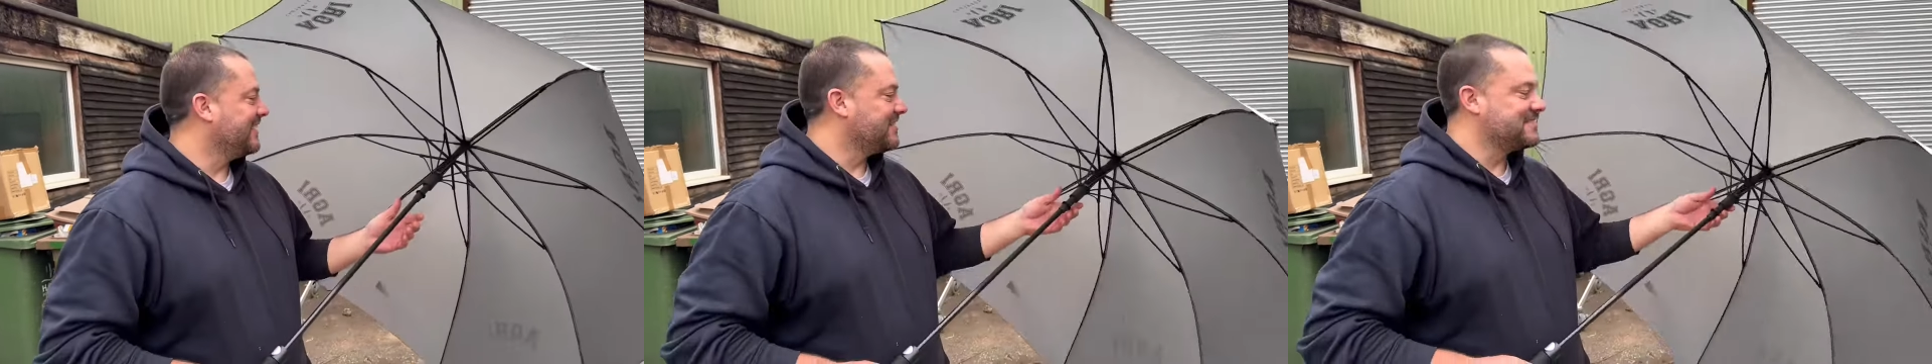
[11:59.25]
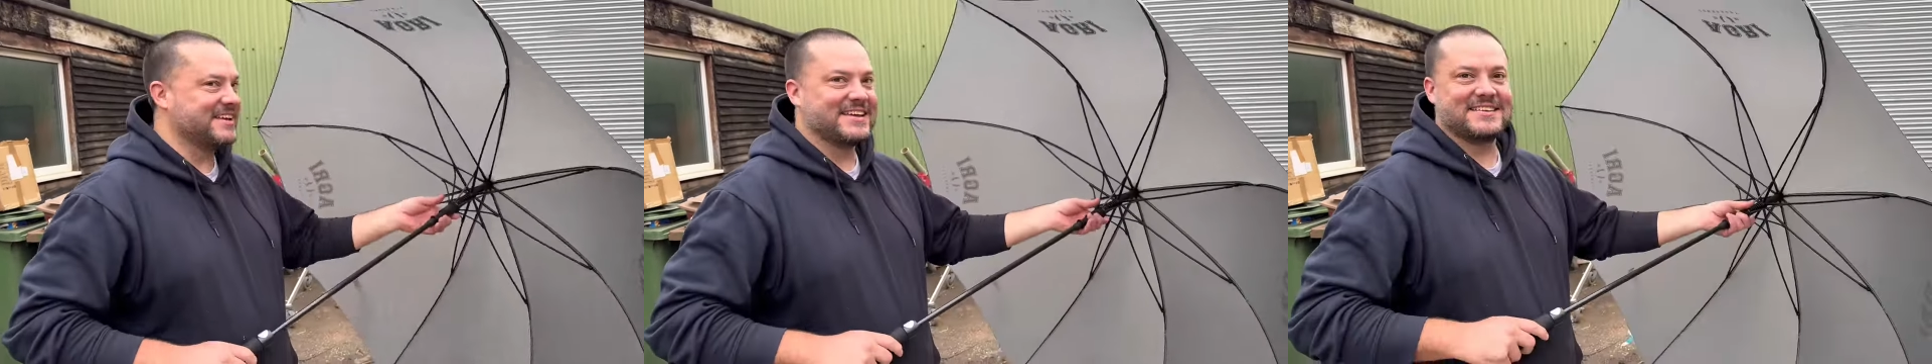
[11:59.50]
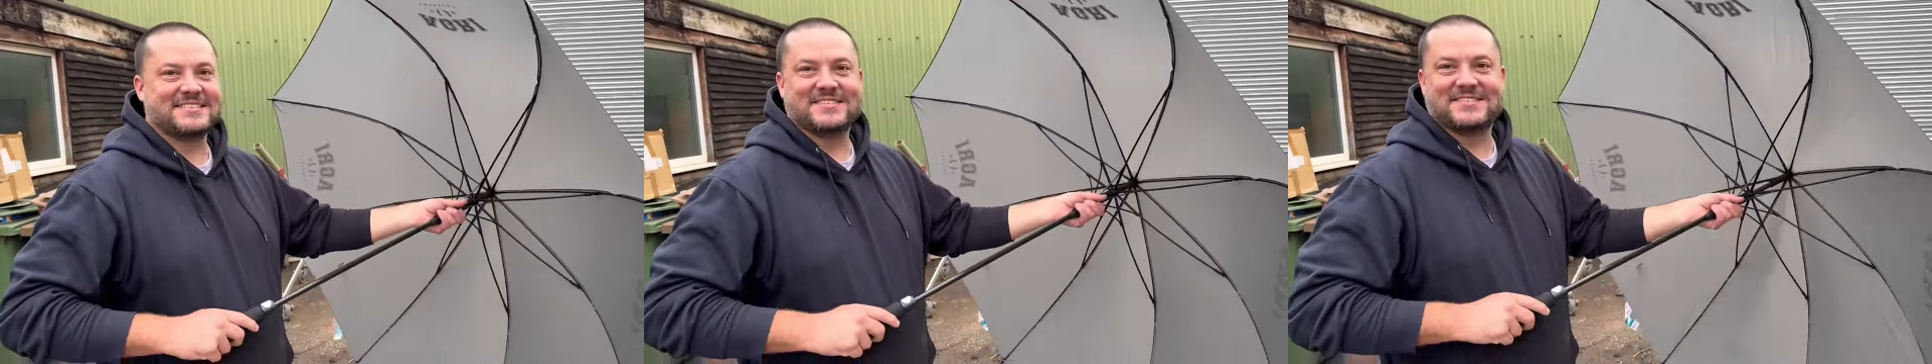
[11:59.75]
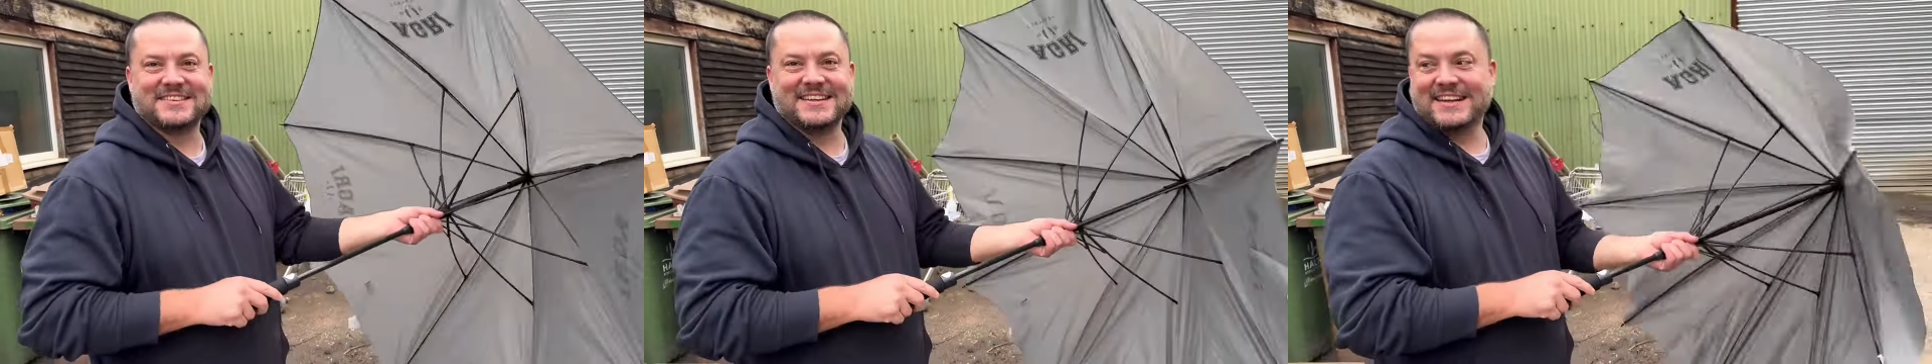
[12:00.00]
alternative
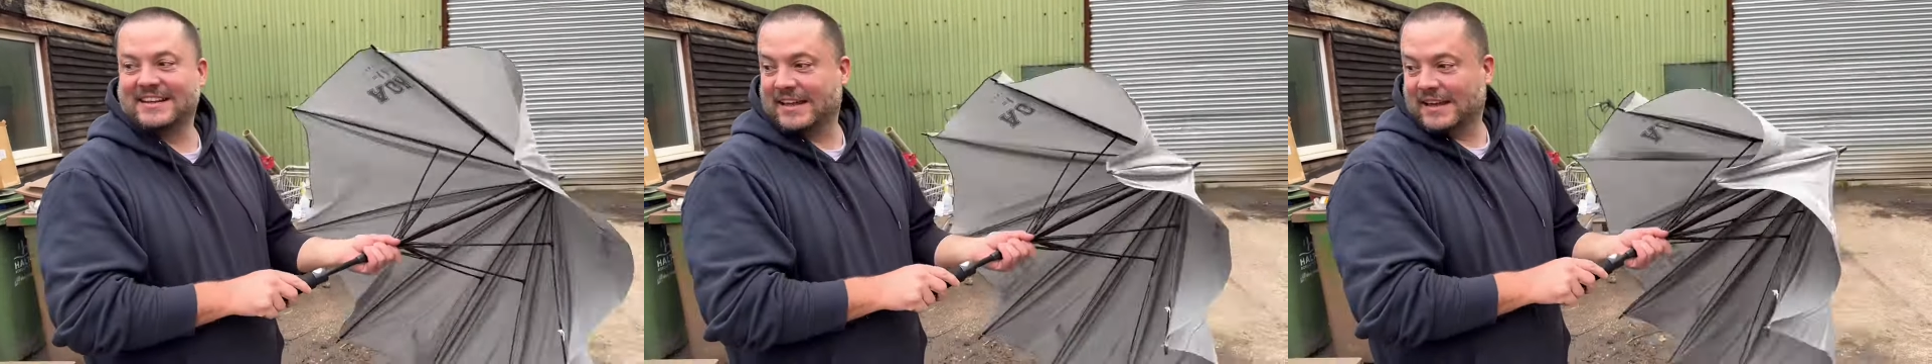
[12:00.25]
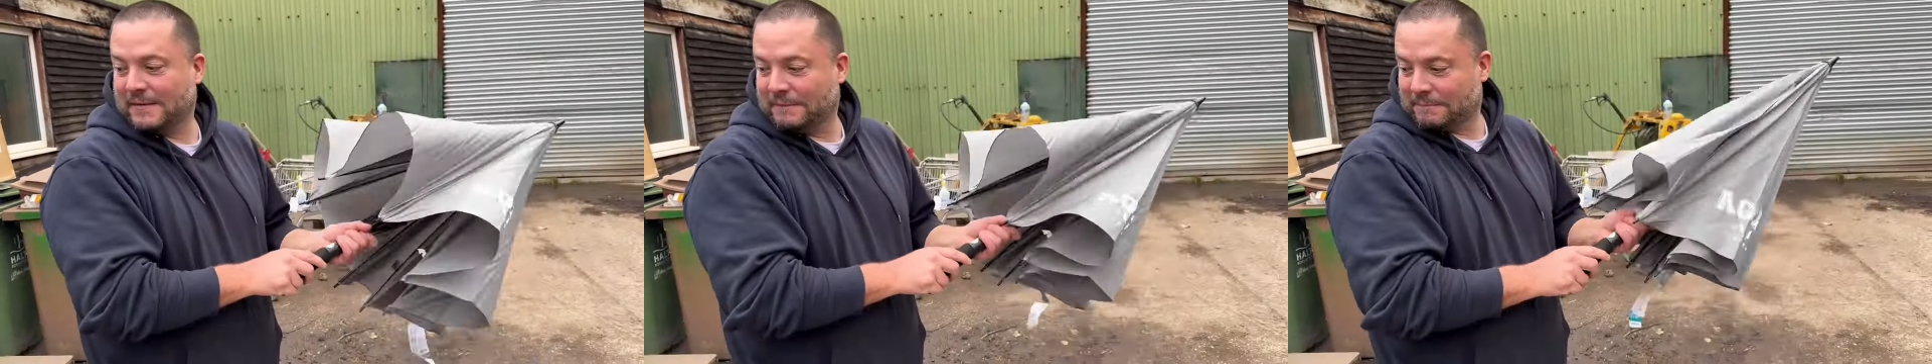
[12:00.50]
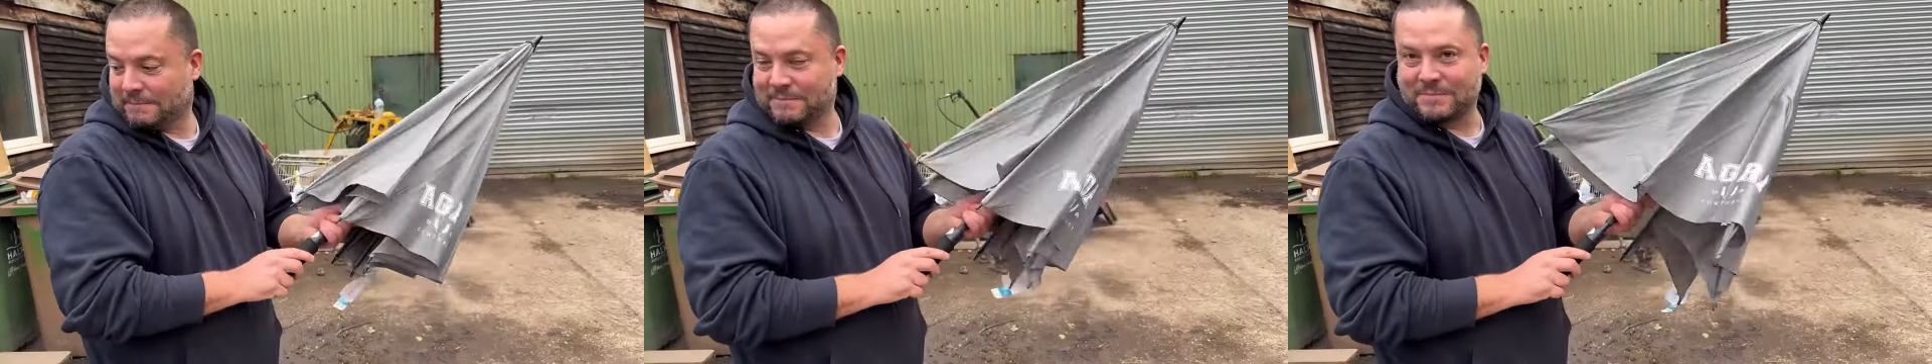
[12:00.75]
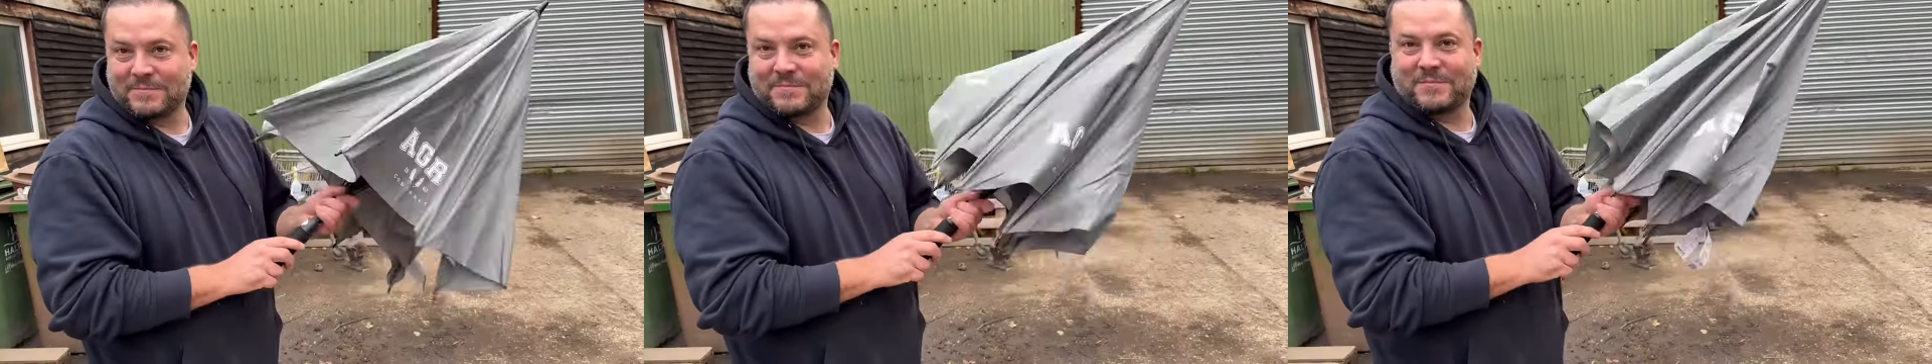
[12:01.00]
to needing it.
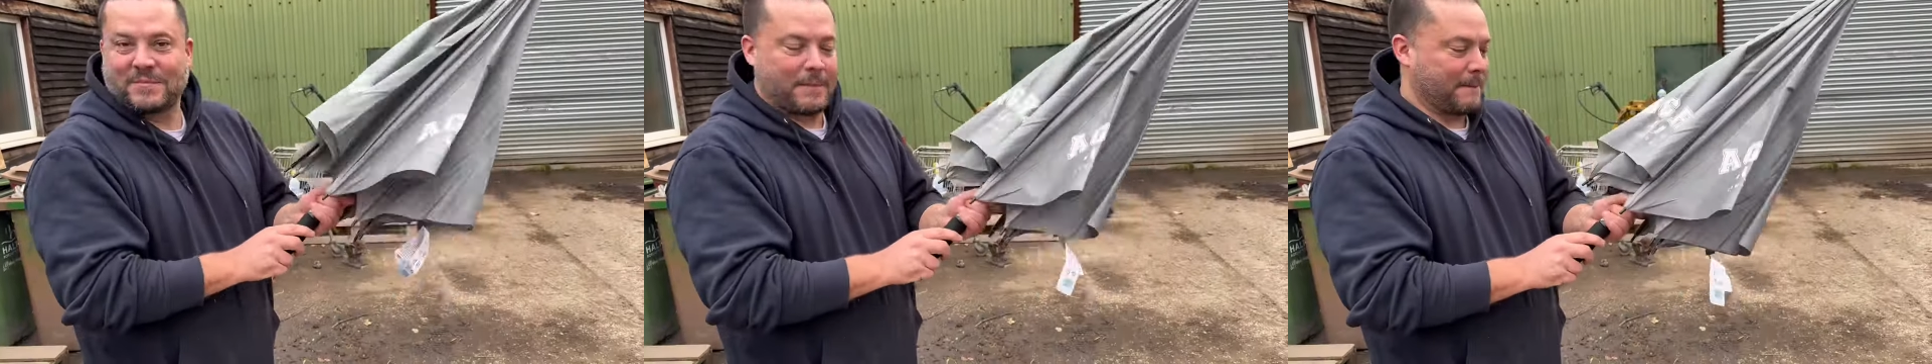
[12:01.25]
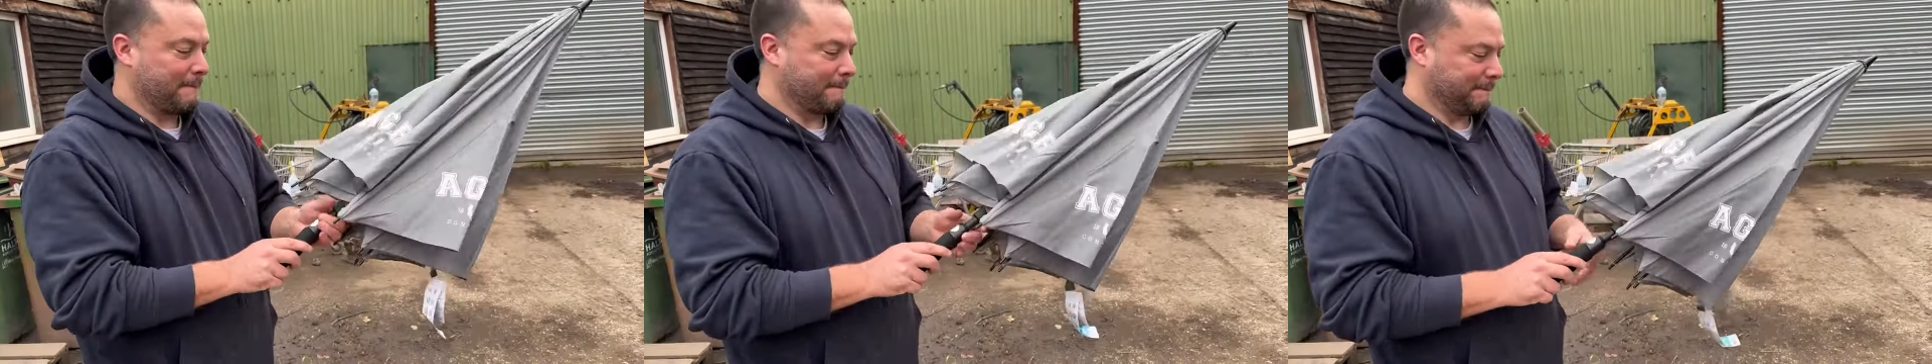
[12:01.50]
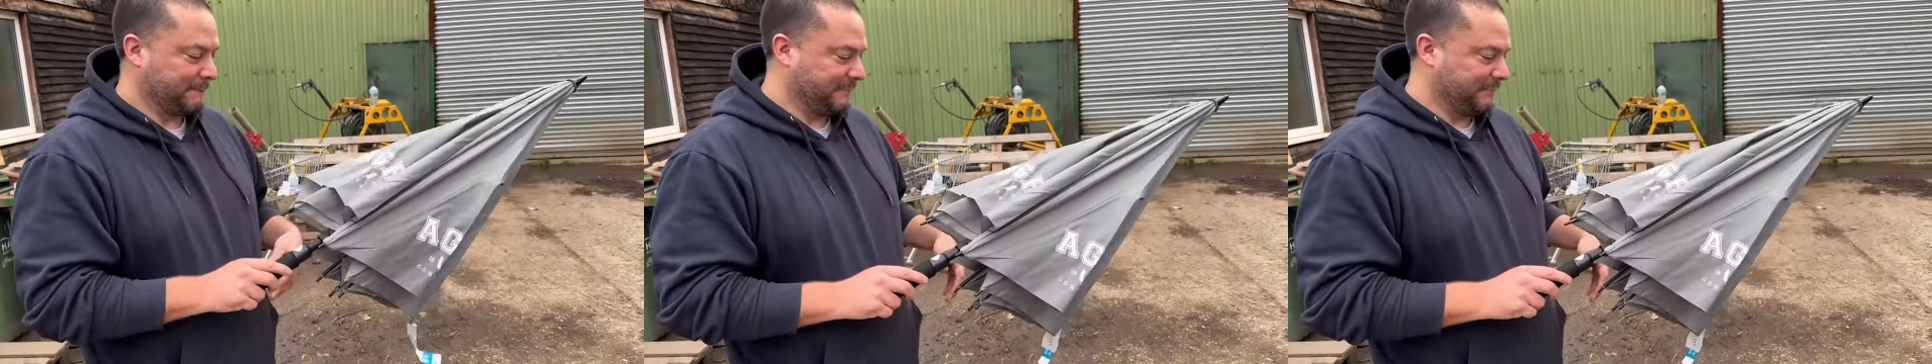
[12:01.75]
Yeah.